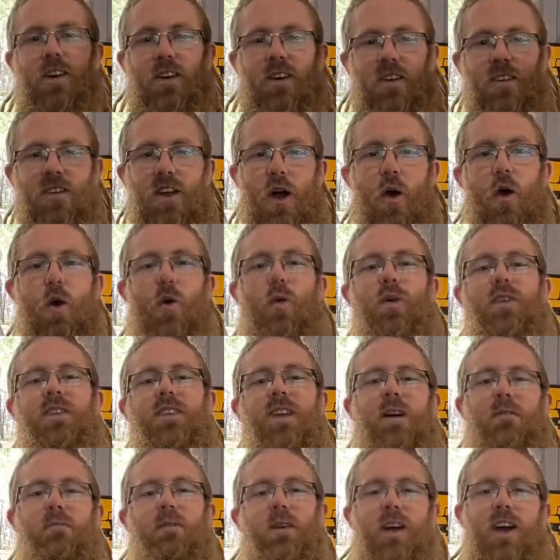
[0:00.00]
Yo, what's
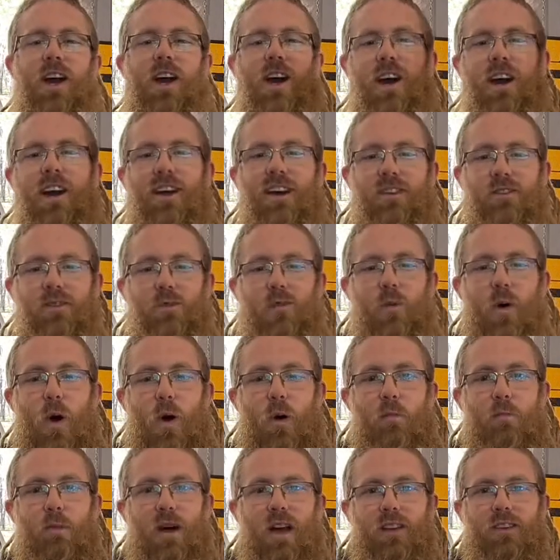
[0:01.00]
happening guys?
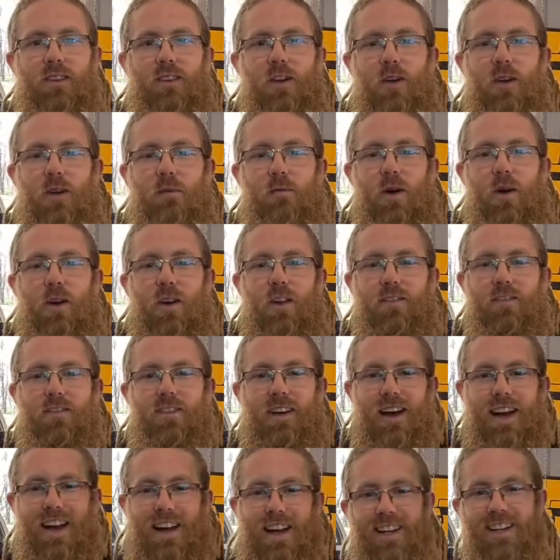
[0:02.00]
Welcome back to Tokimotive.
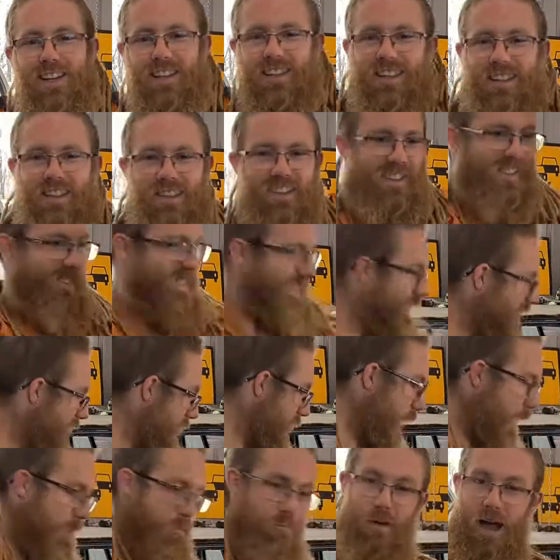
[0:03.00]

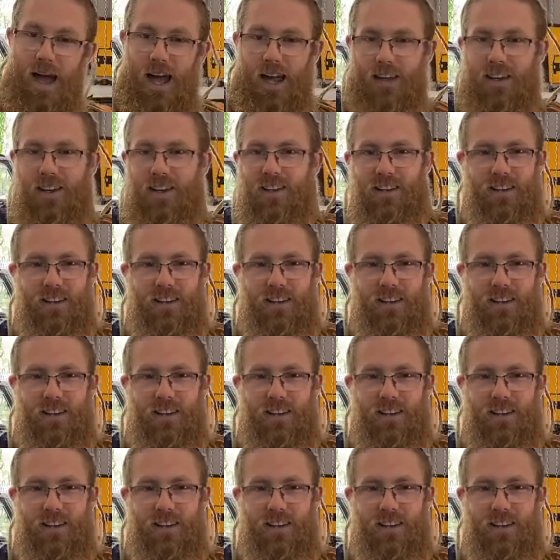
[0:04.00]
I'm back.